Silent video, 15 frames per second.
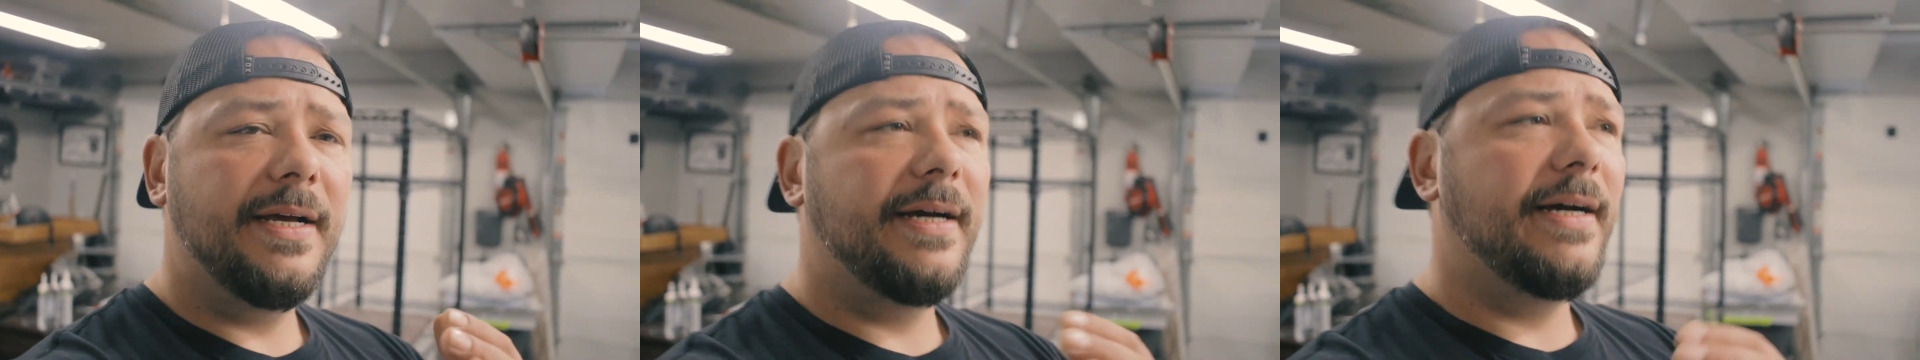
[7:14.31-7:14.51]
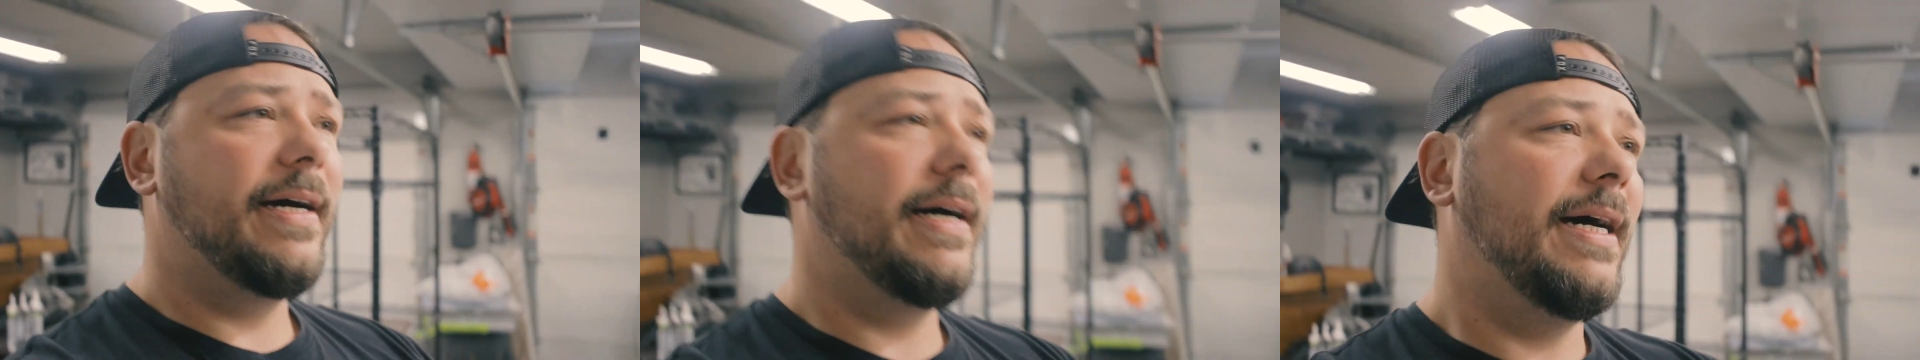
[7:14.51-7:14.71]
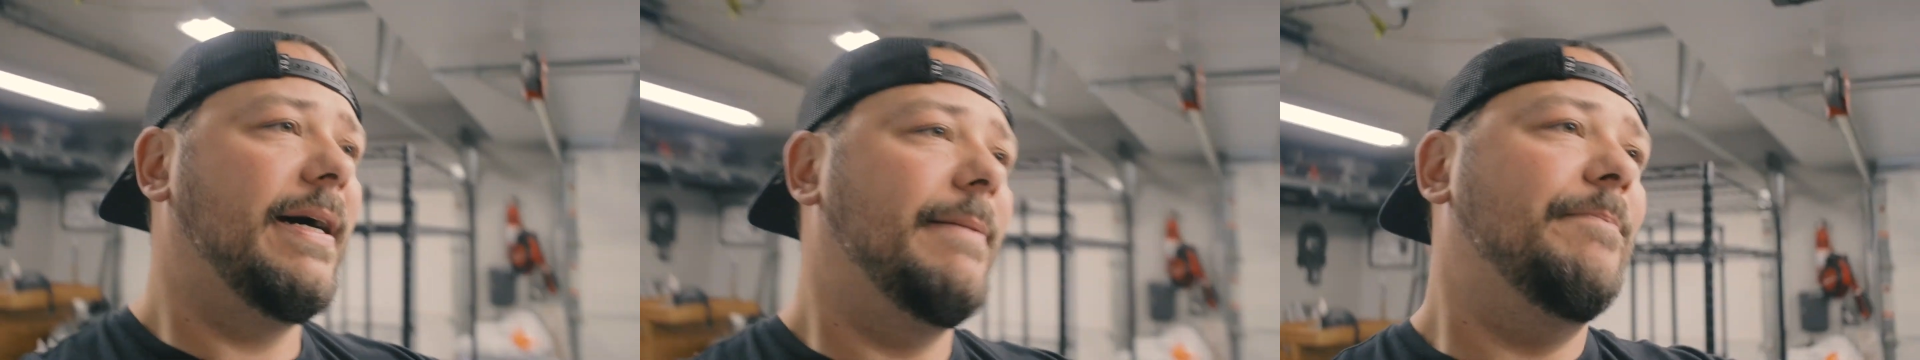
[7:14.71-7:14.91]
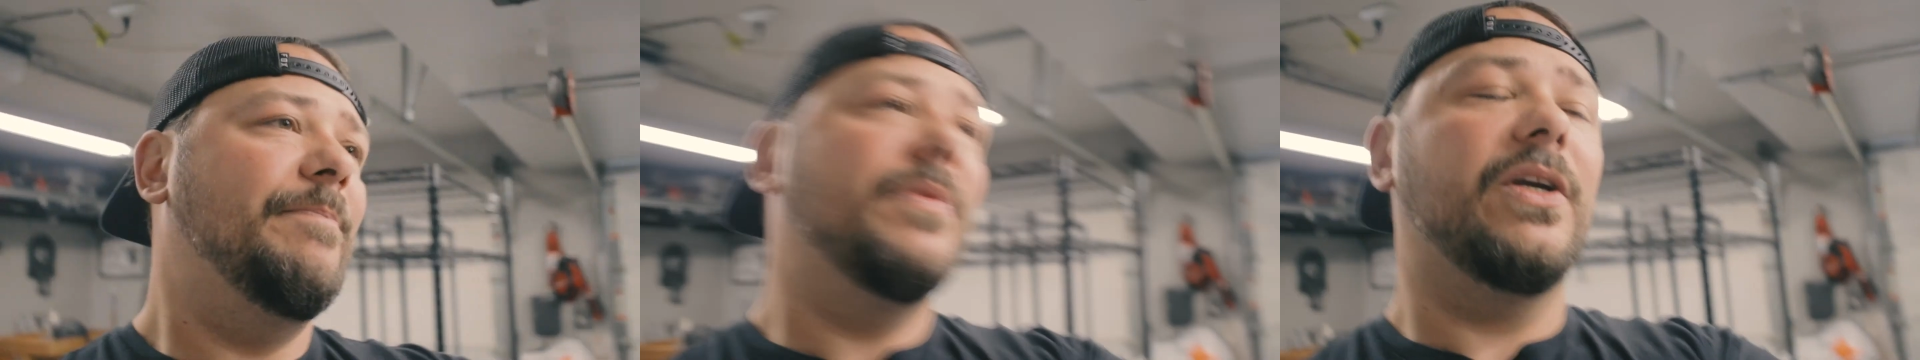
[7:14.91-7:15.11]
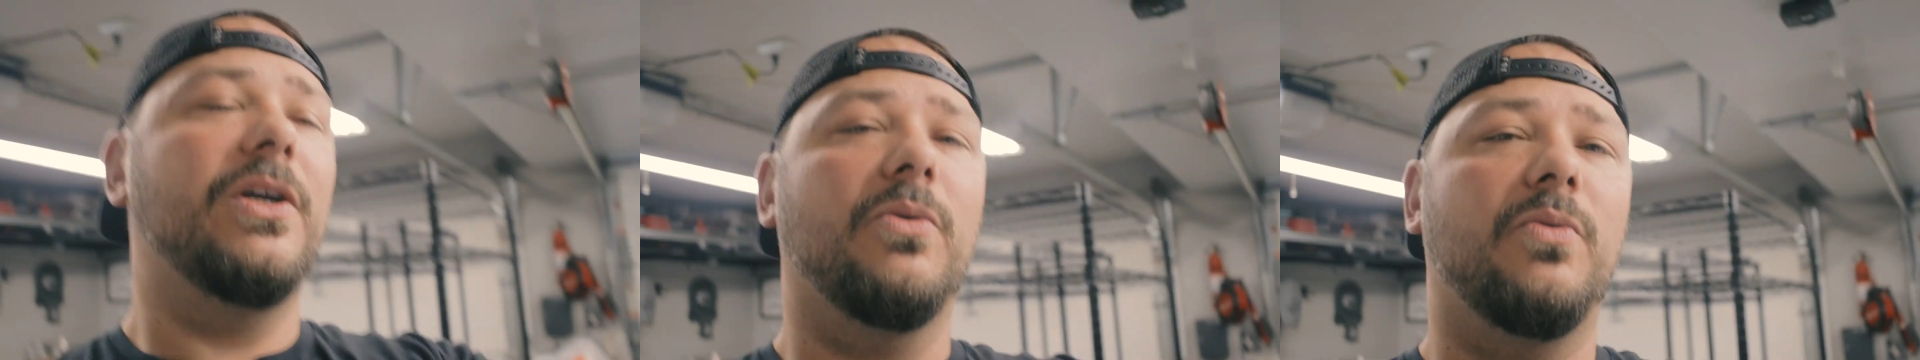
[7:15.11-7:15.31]

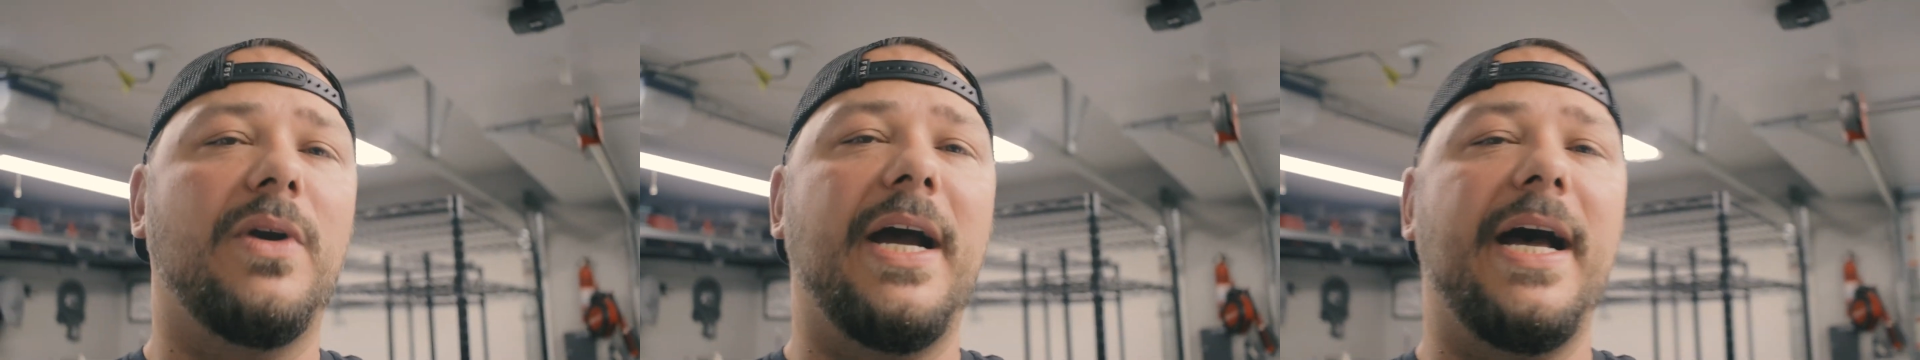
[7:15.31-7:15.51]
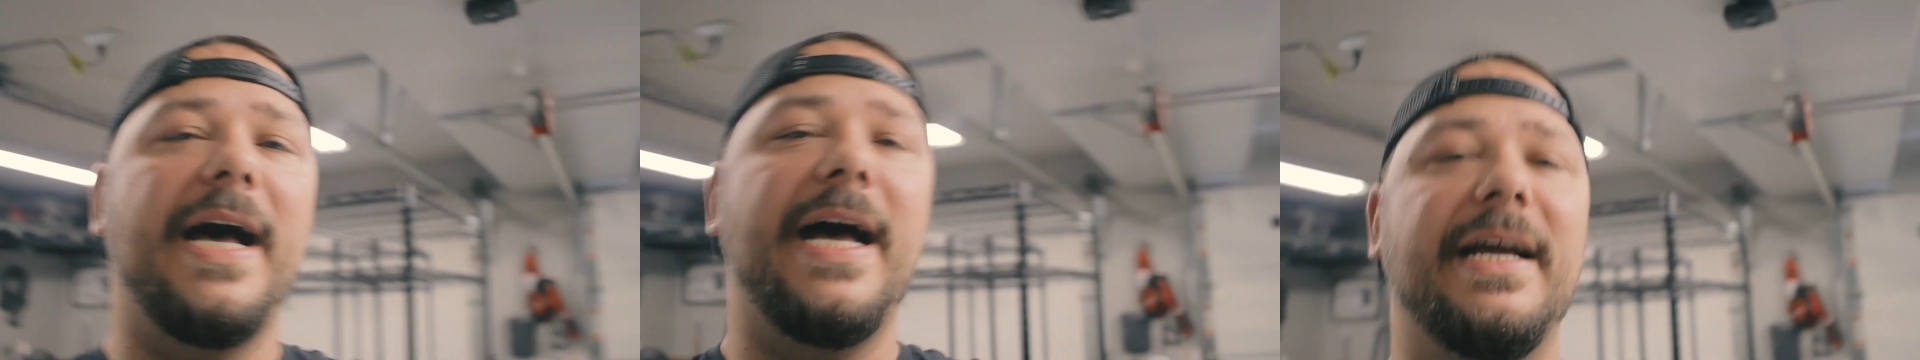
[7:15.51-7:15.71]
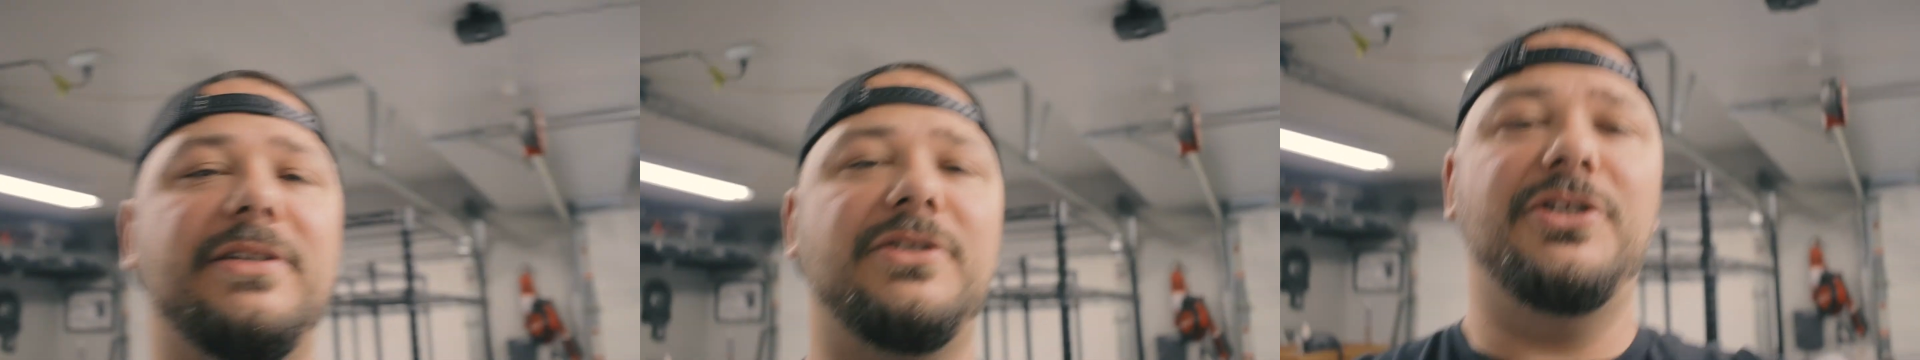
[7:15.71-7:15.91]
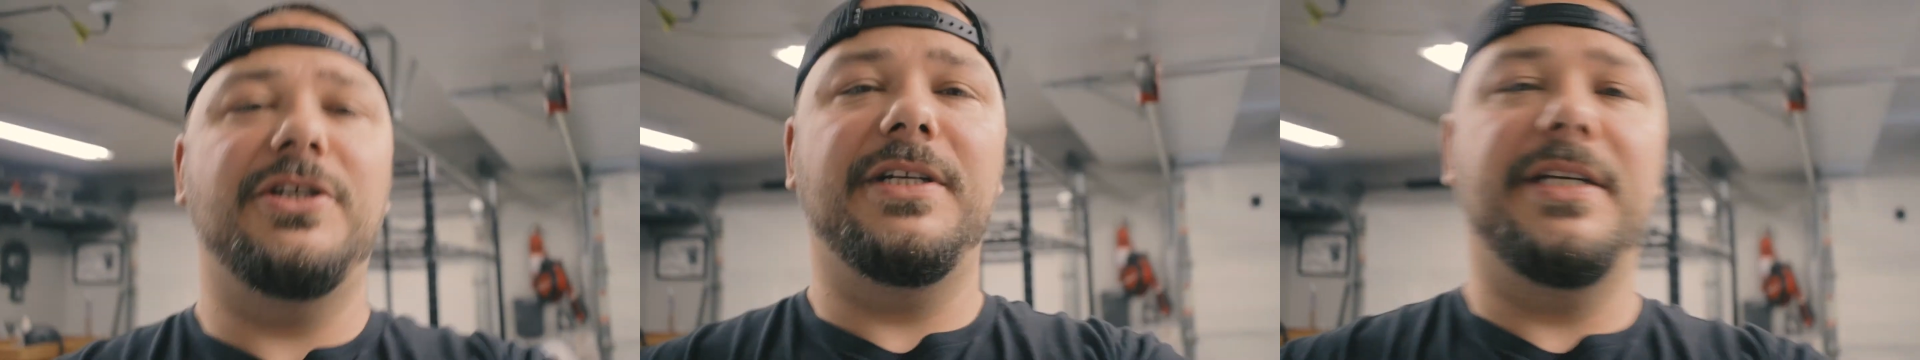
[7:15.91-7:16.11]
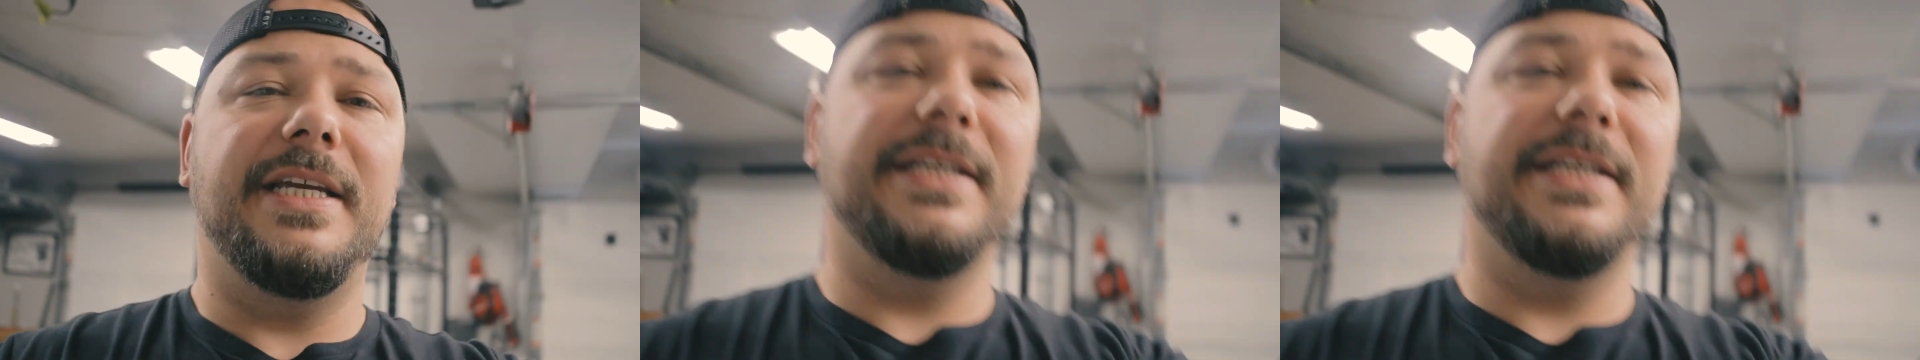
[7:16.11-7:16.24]
the garage